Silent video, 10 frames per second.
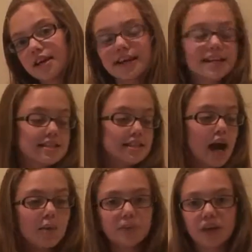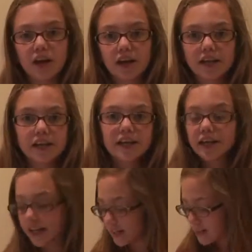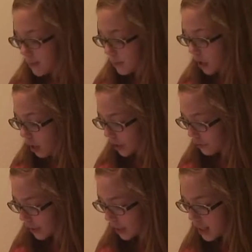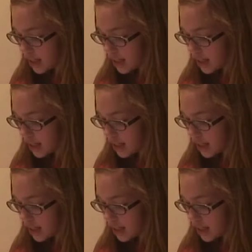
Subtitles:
It is not blood. It is some coloring,